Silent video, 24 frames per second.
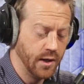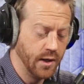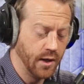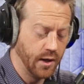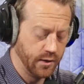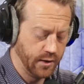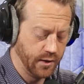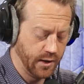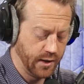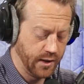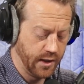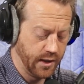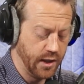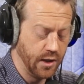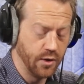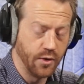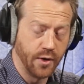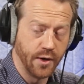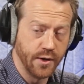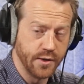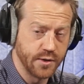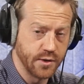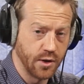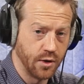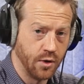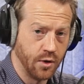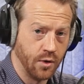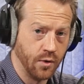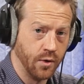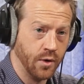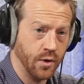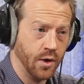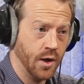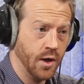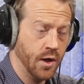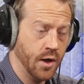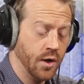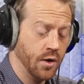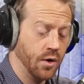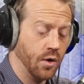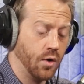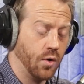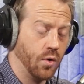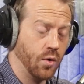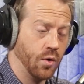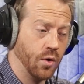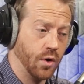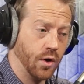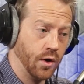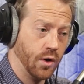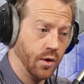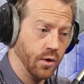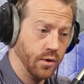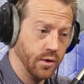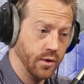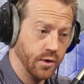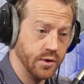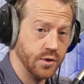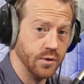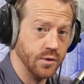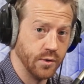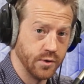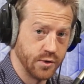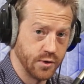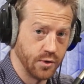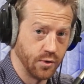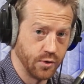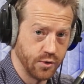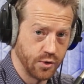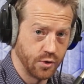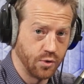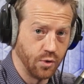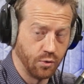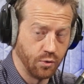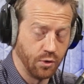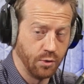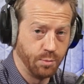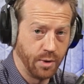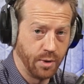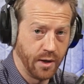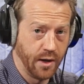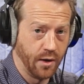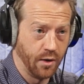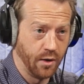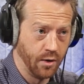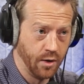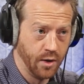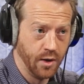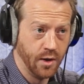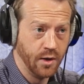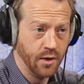let it heal on its own or do a surgical repair